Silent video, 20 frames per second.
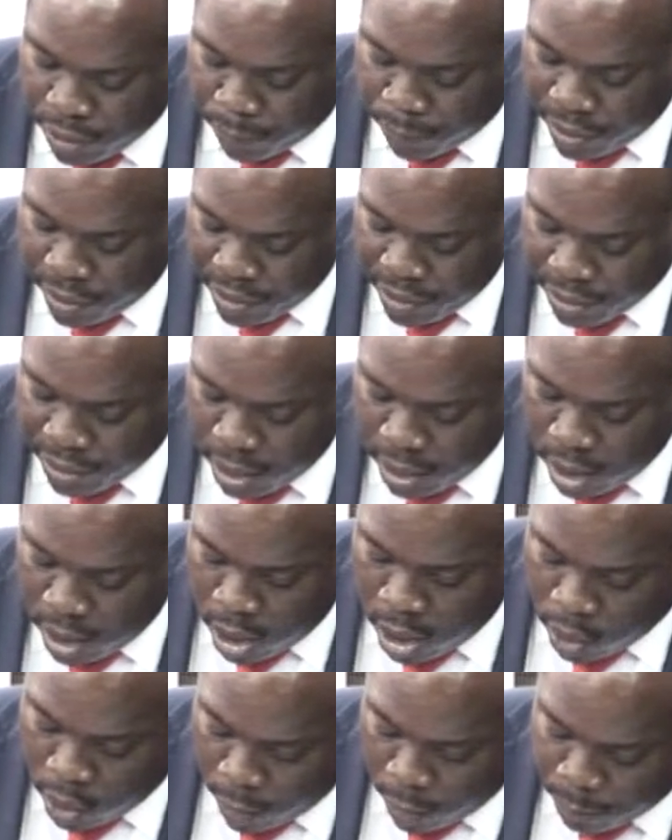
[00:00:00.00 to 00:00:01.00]
period
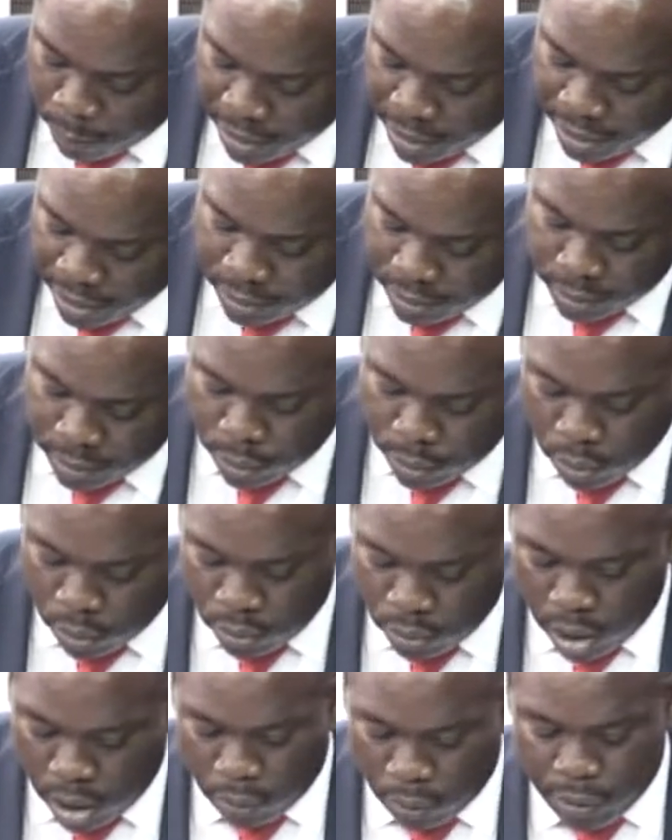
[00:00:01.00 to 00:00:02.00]
compared
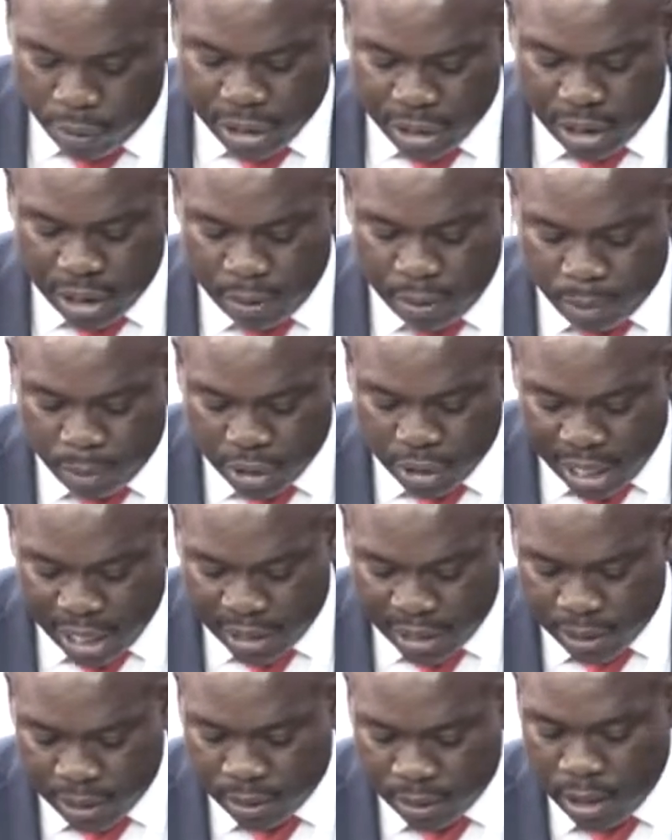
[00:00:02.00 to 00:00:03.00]
to original
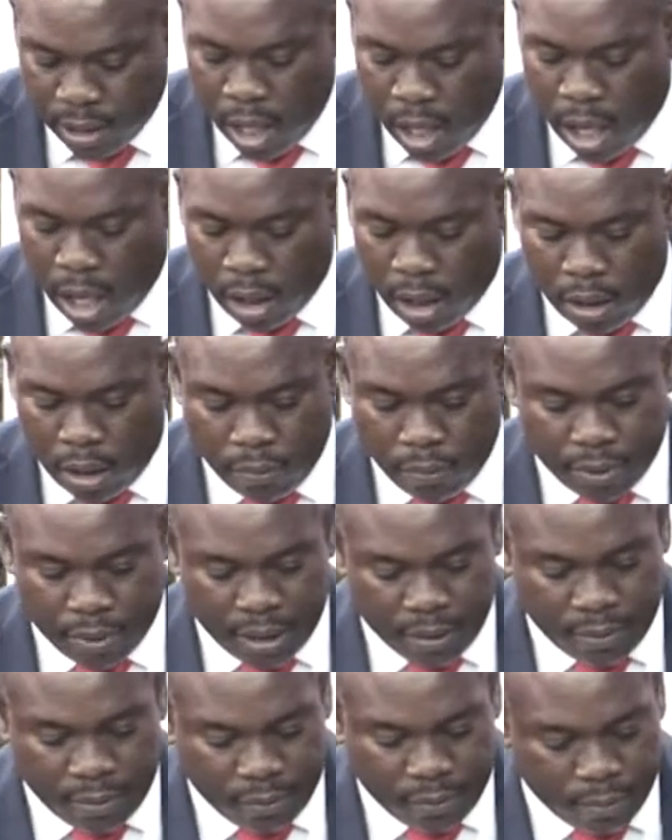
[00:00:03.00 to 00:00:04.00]
projections
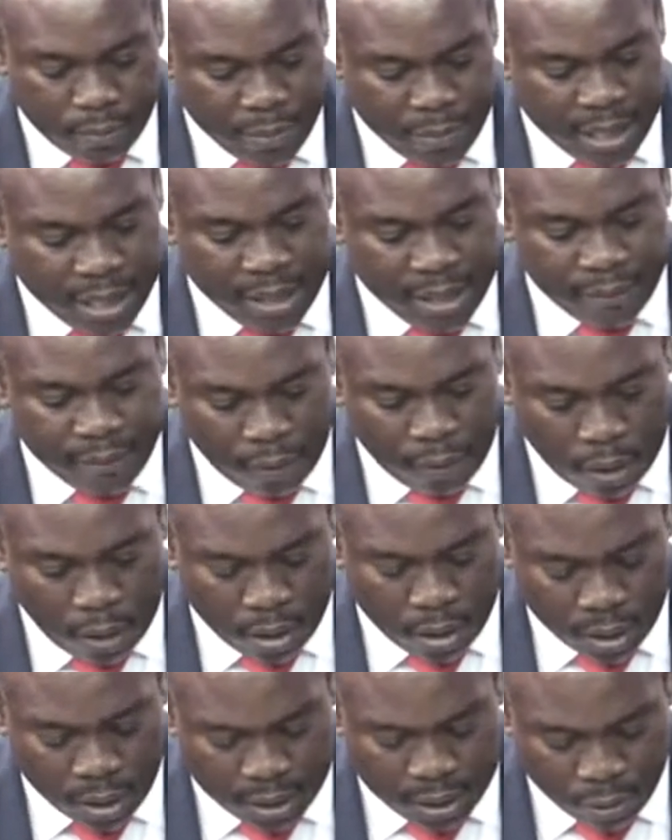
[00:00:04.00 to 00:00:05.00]
accounted mainly for
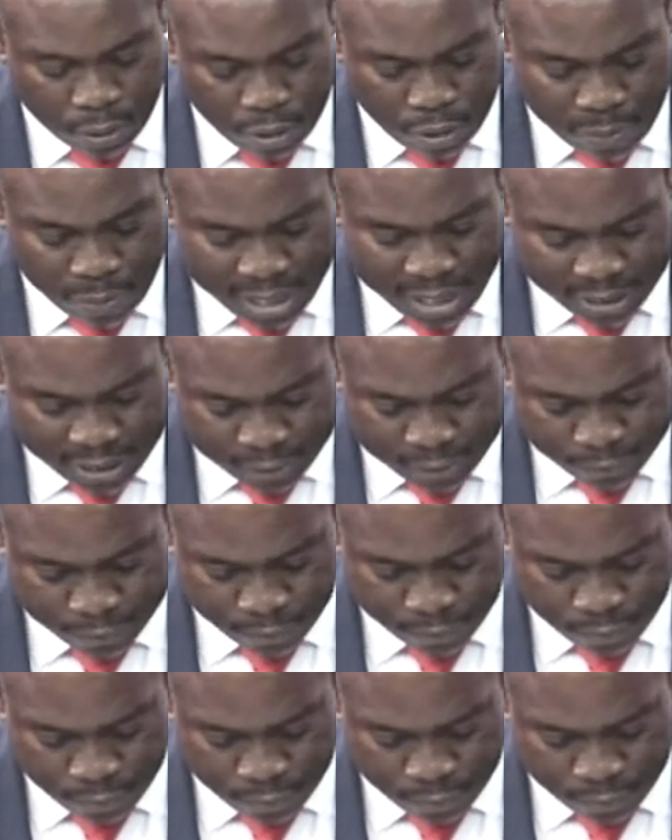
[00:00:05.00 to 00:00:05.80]
the remainder.